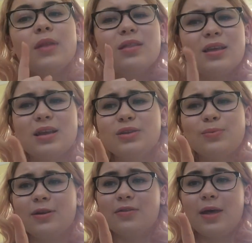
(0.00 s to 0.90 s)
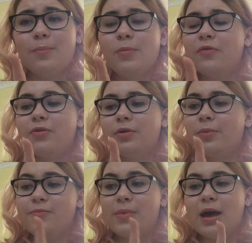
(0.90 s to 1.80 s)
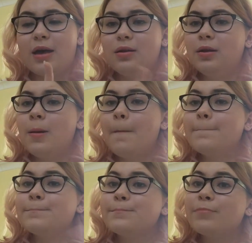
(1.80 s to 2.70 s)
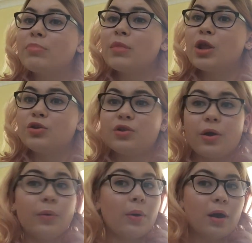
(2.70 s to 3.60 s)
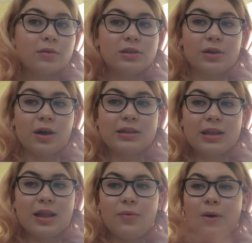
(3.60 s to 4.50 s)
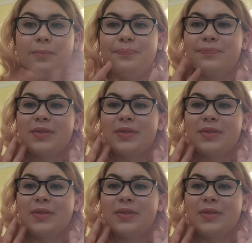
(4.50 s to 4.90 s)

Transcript: I think it's one of them off the top of my head. So I'll see you guys in that one.